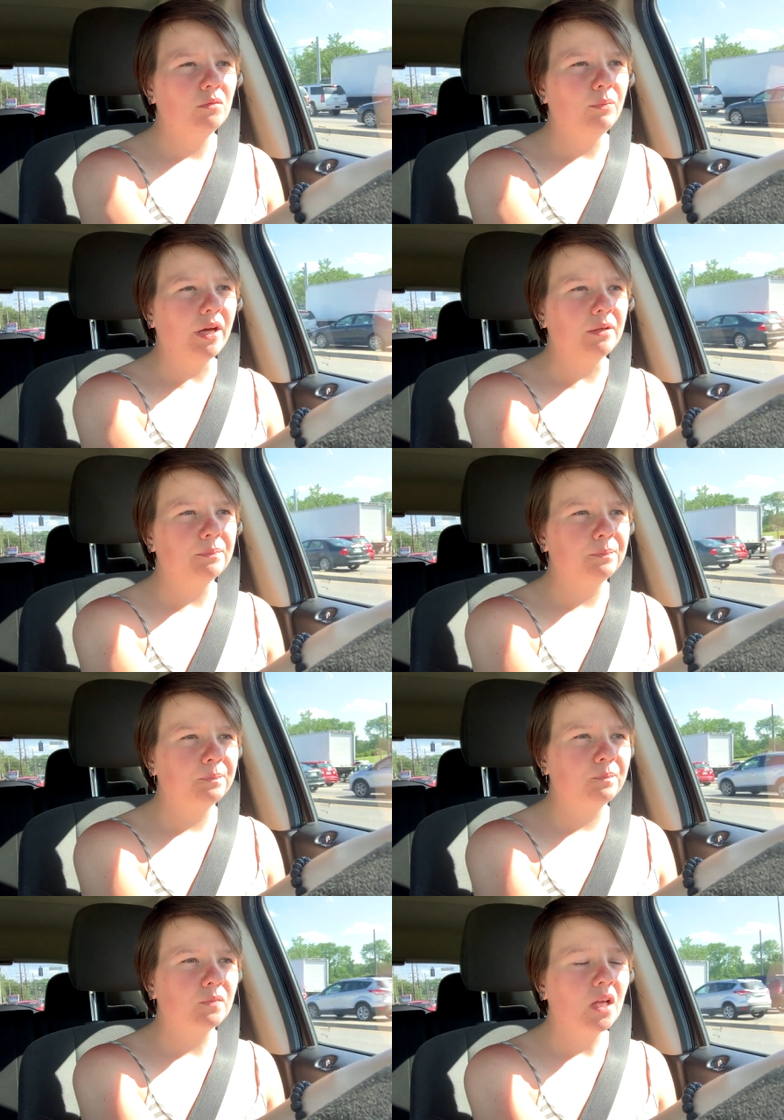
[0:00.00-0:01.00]
But
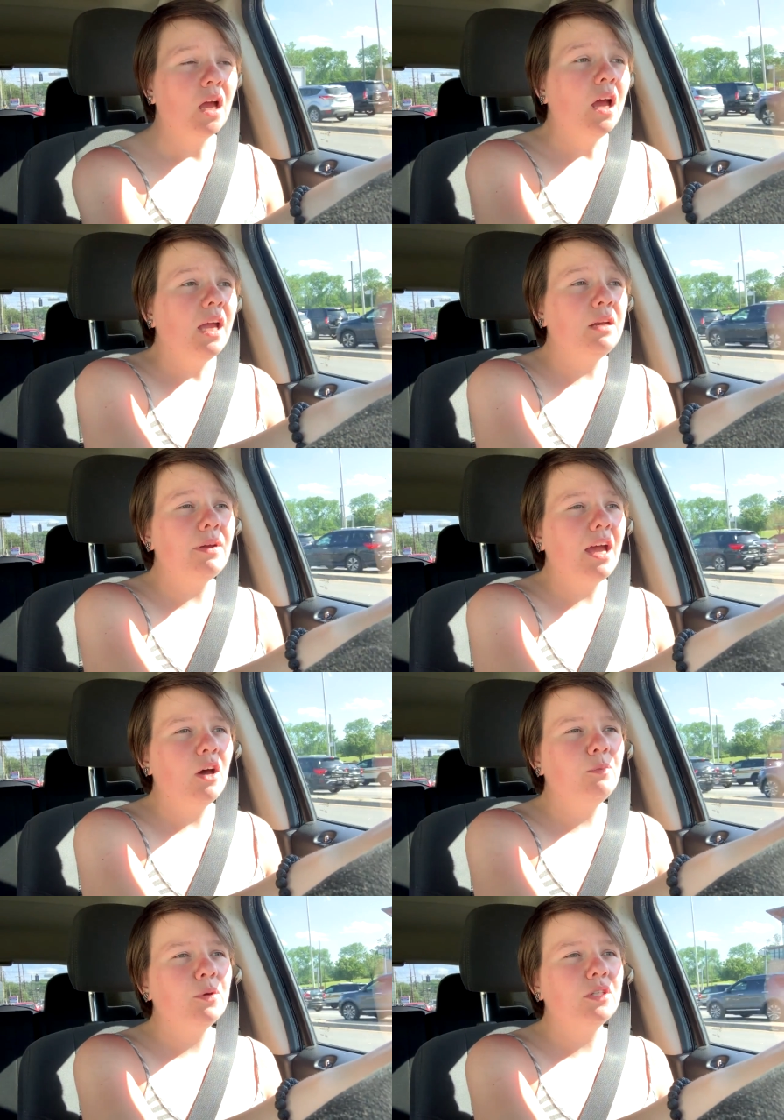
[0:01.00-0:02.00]
anyway, I
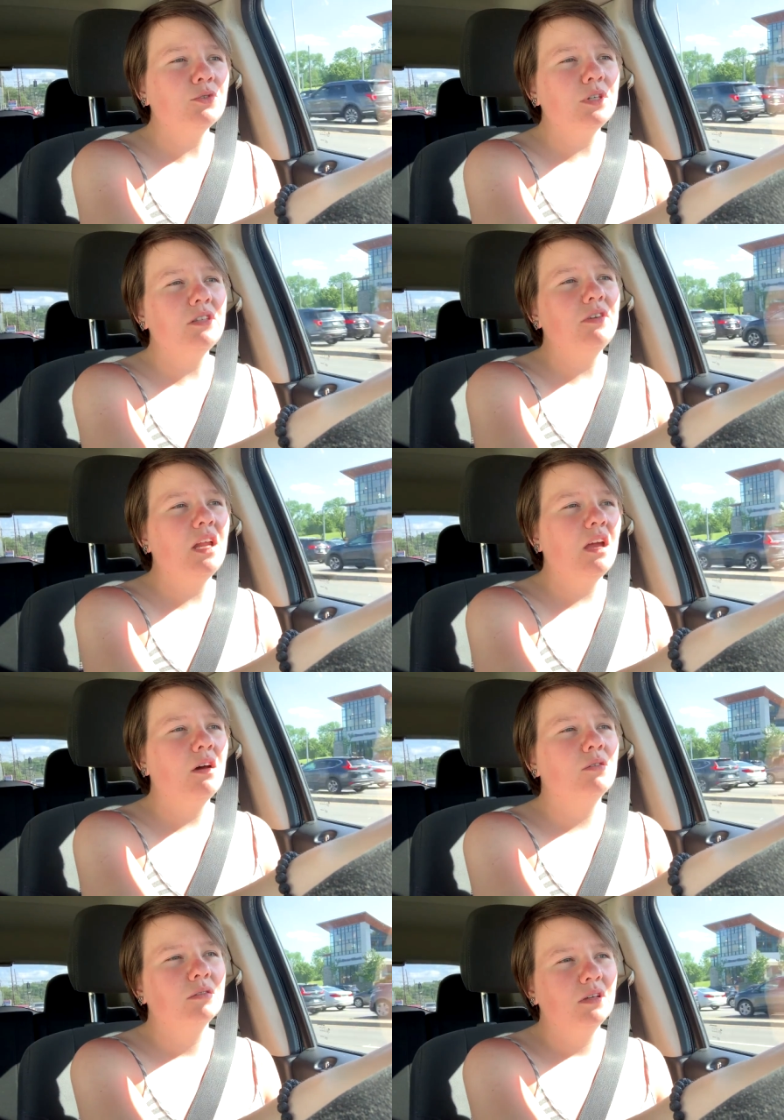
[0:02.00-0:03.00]
hope you enjoyed the
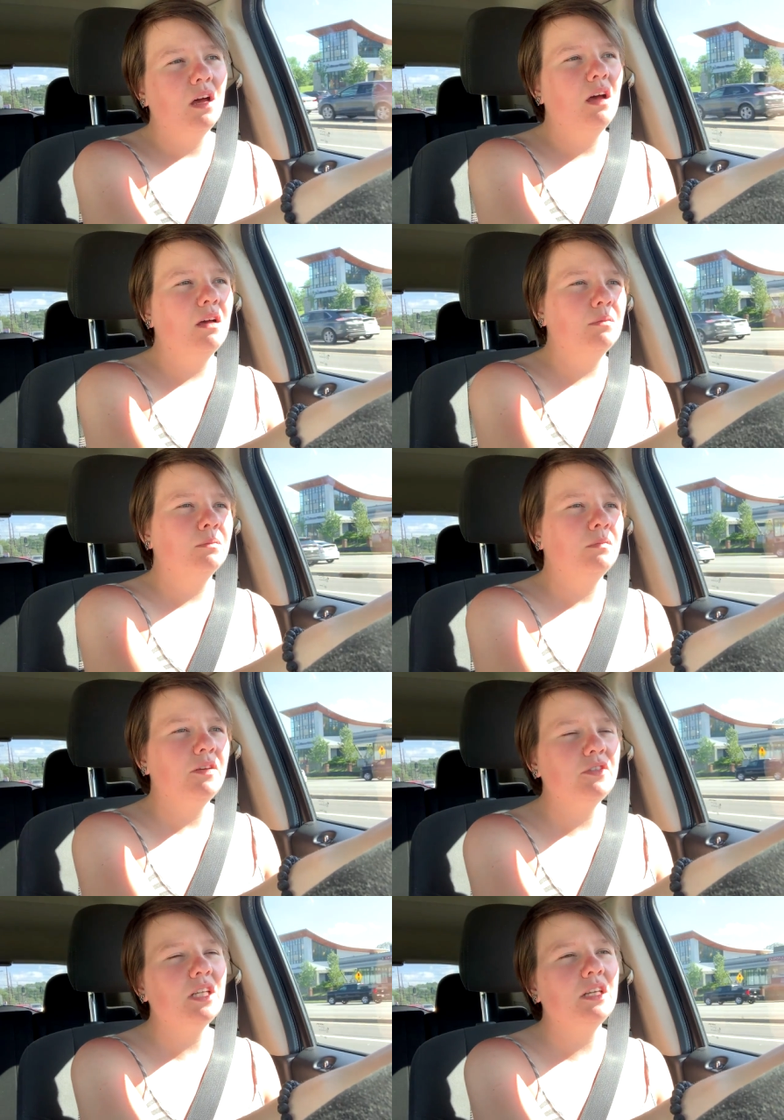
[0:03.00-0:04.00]
video. Um,
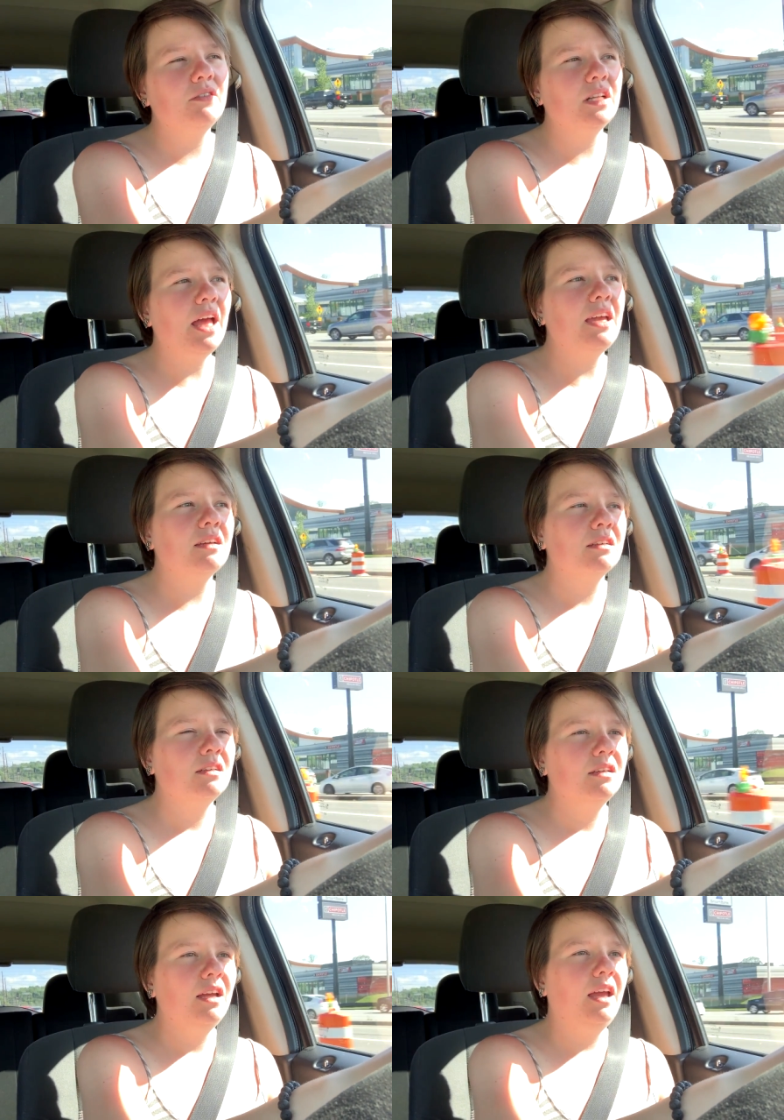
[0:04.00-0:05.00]
if you did, give it a like.
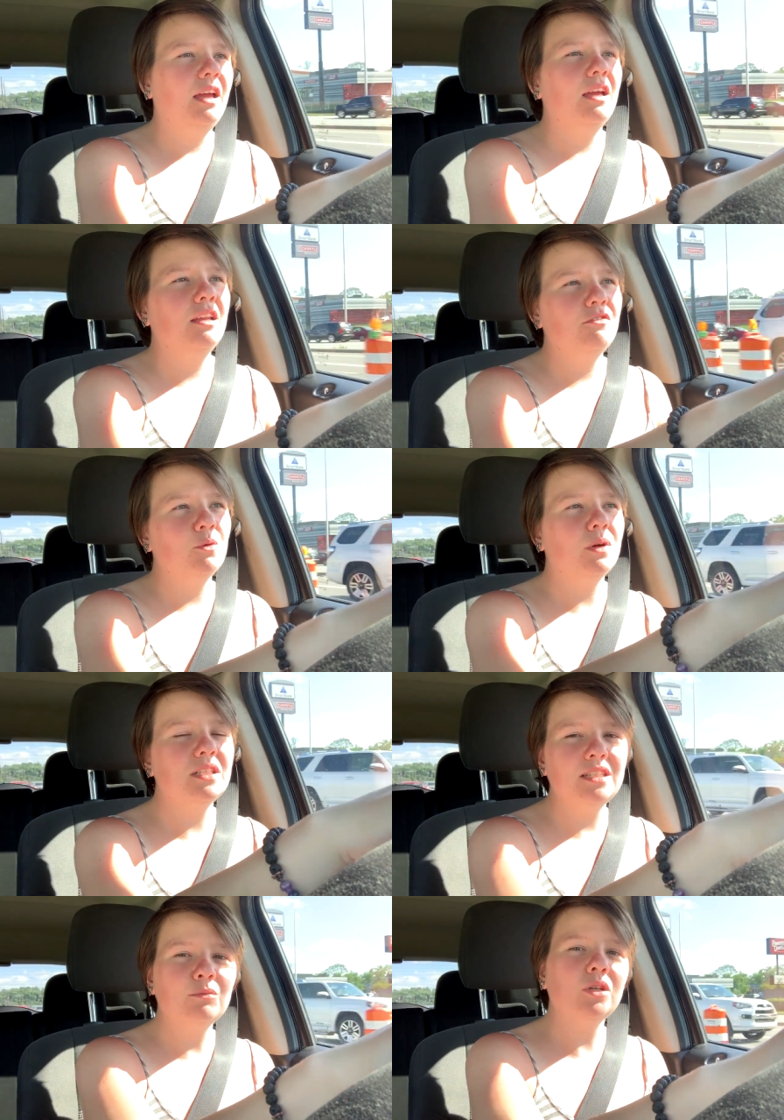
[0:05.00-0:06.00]
And if you want
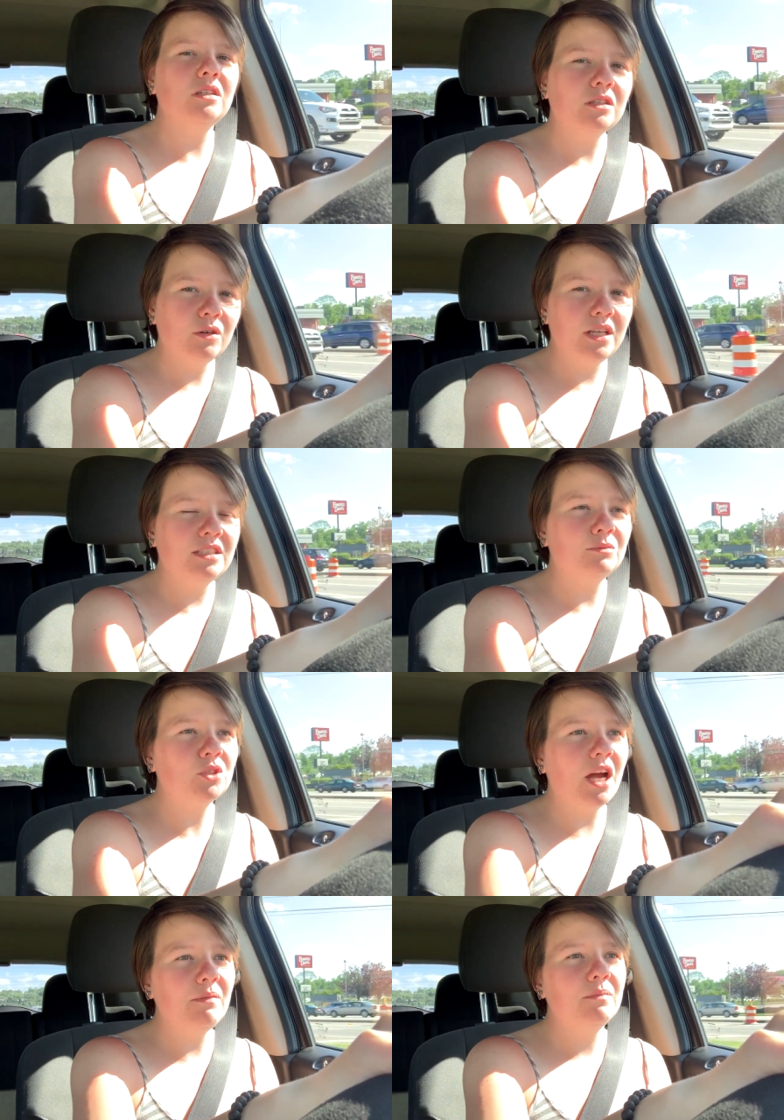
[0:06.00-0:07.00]
to see more, go ahead and
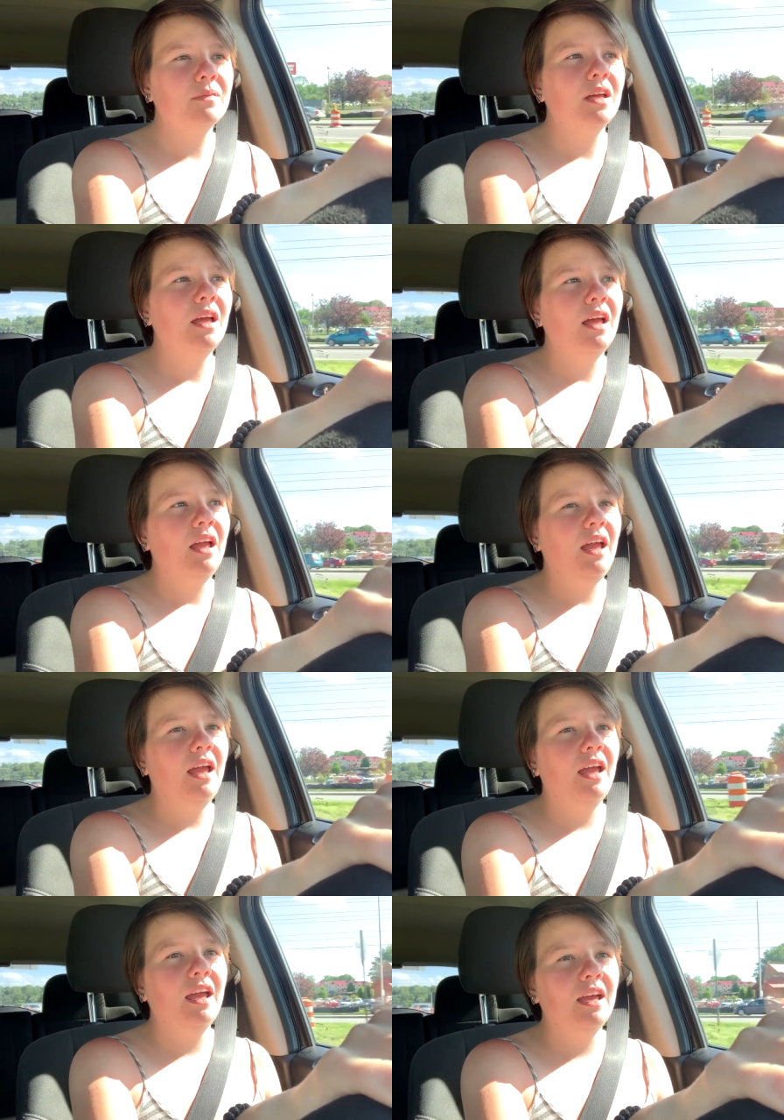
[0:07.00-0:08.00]
subscribe.
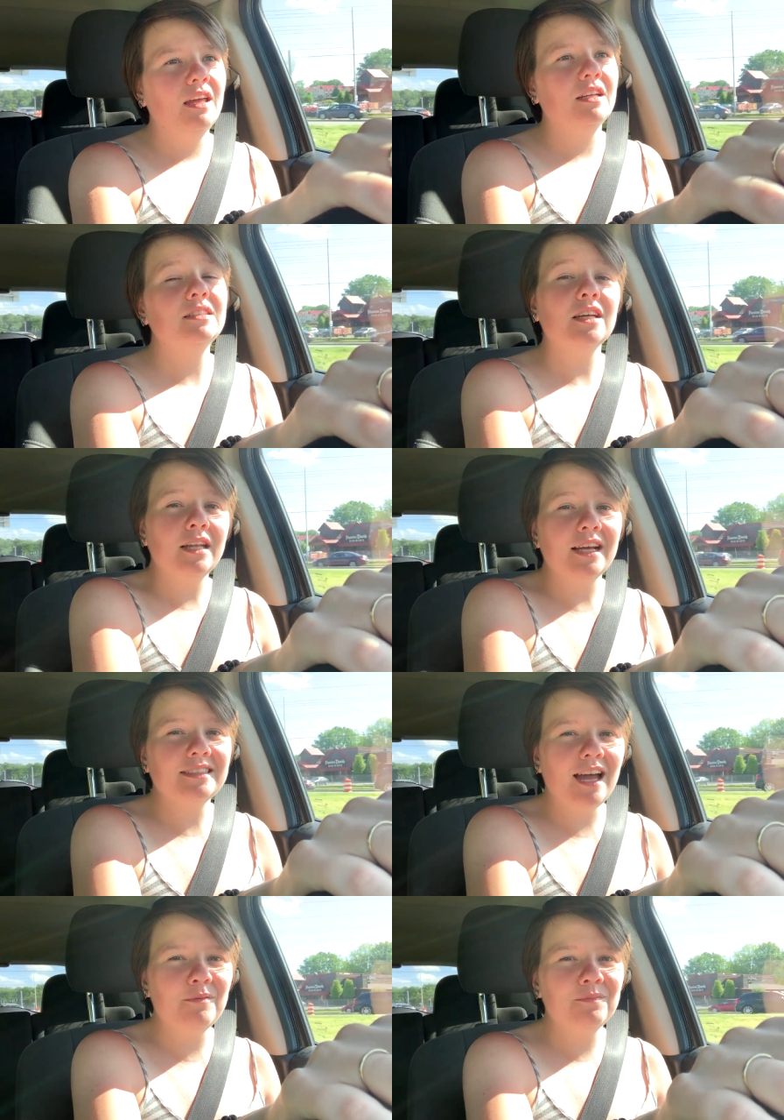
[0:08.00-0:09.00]
And until
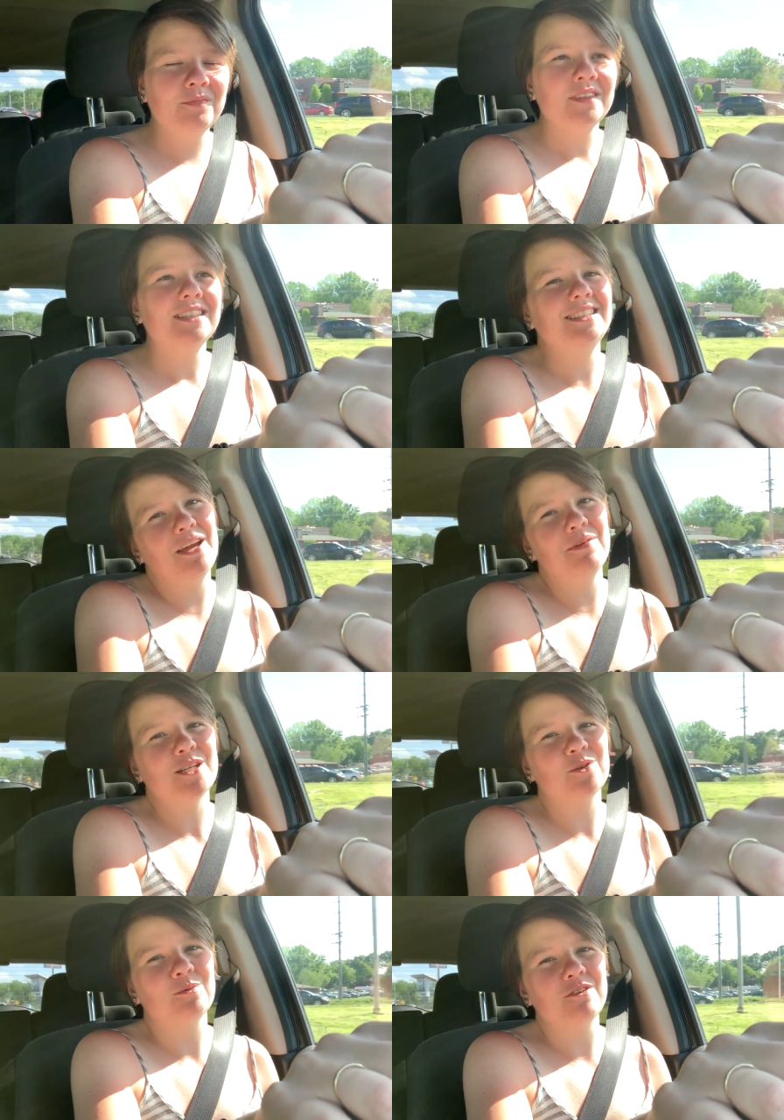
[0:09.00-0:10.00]
next time, stay
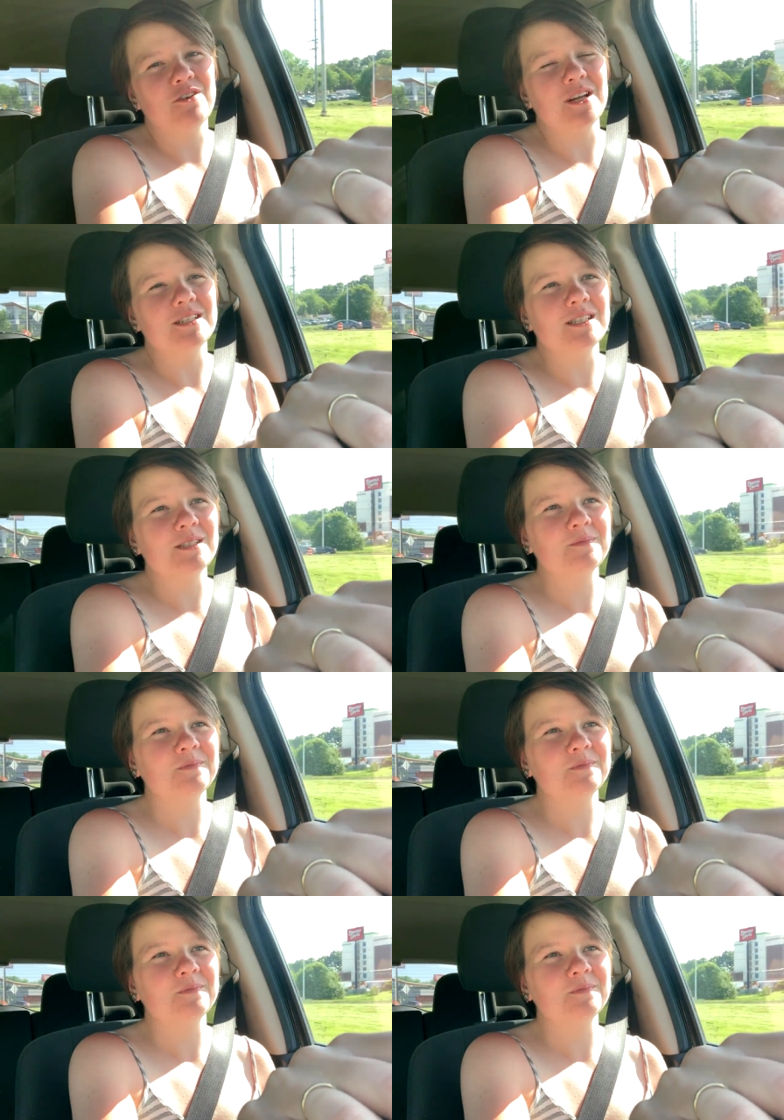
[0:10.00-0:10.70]
magical, my friends.